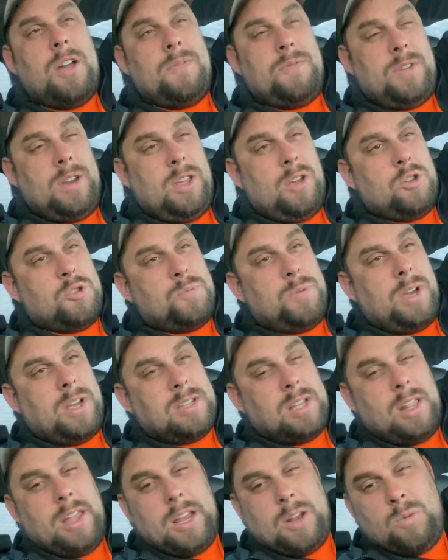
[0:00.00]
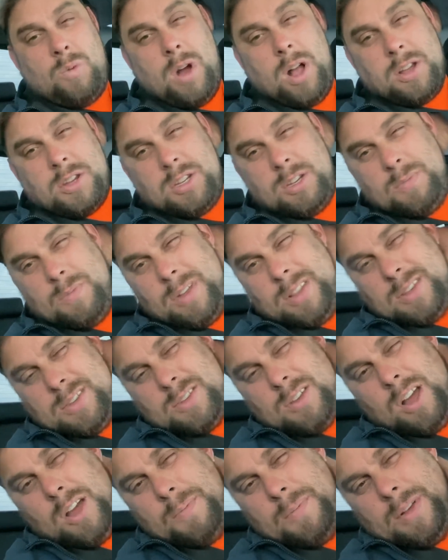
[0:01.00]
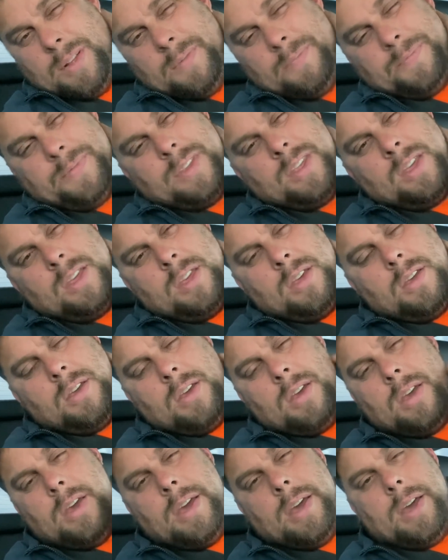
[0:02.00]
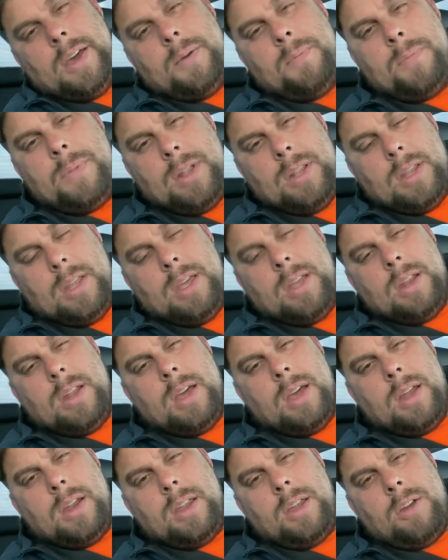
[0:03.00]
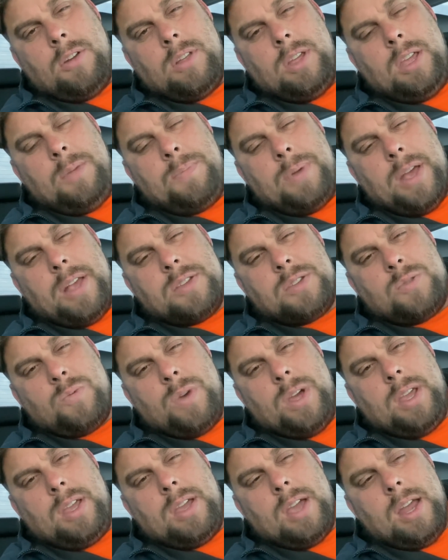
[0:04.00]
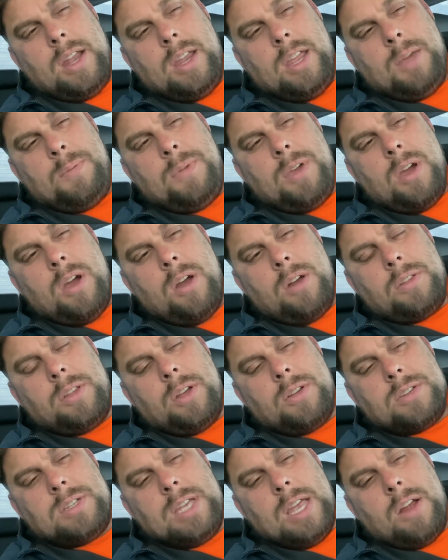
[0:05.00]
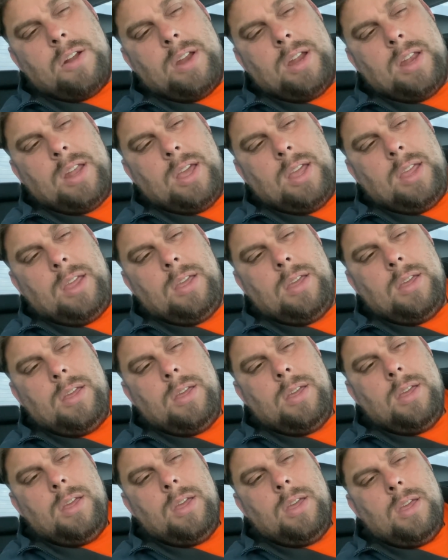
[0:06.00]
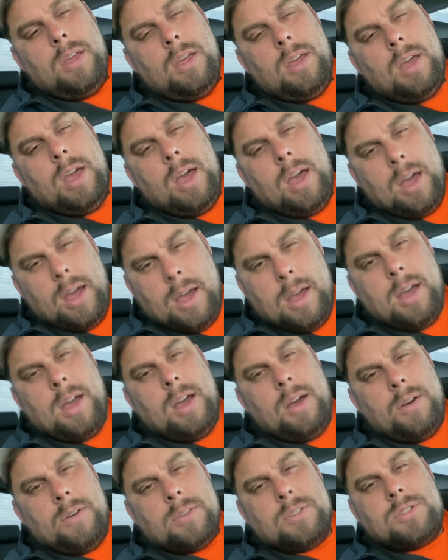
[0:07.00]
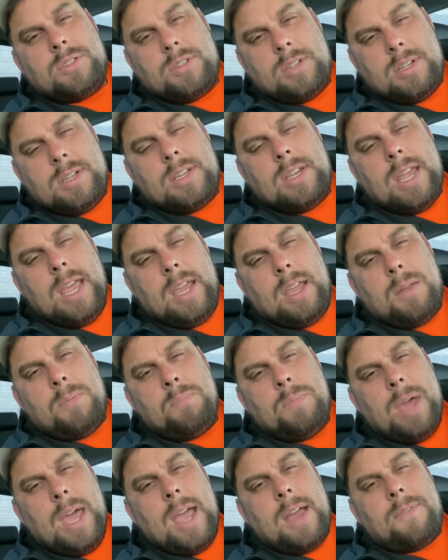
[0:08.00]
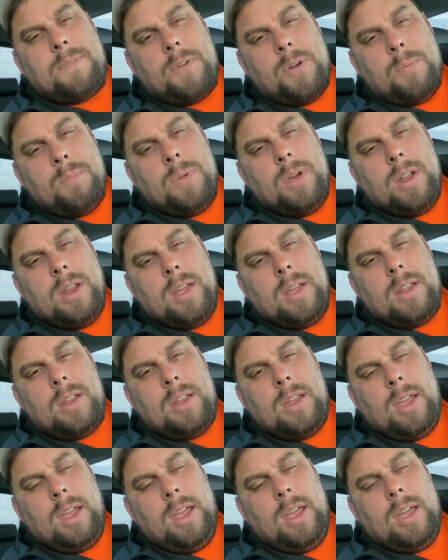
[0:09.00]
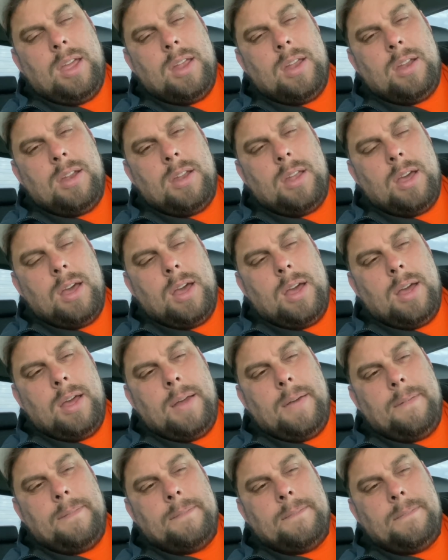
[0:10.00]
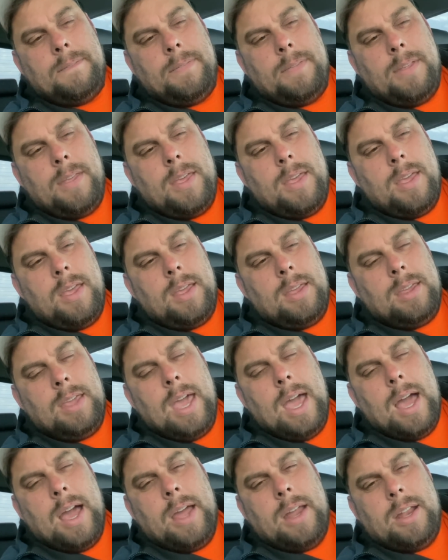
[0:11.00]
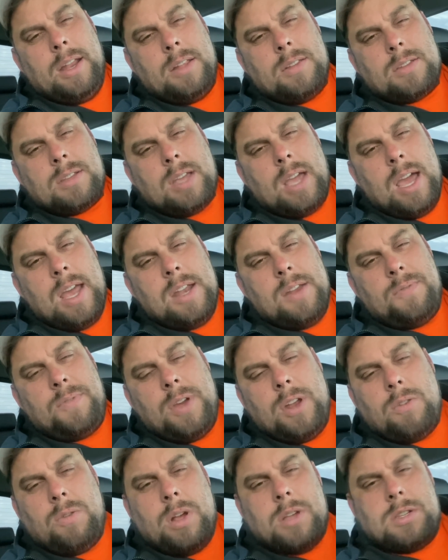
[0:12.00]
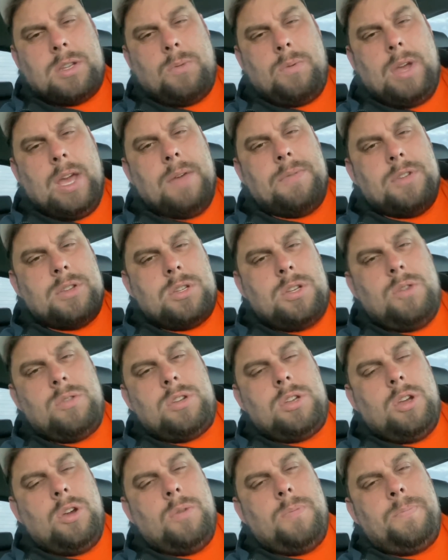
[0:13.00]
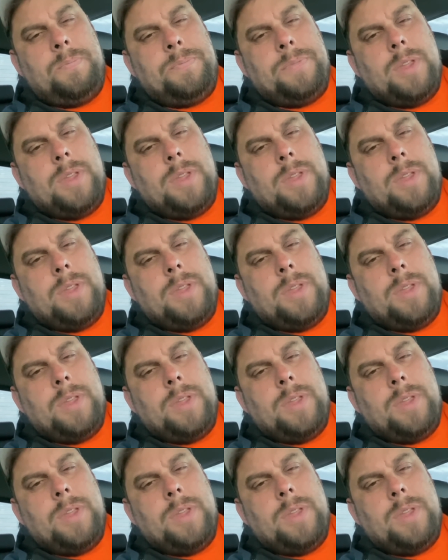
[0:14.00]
videos, because I liked watching him on the sawmill. And then to hear that he passed away kind of hit me hard there Saturday night. I was taken back for a minute, and and it's kind of interesting. We have this YouTube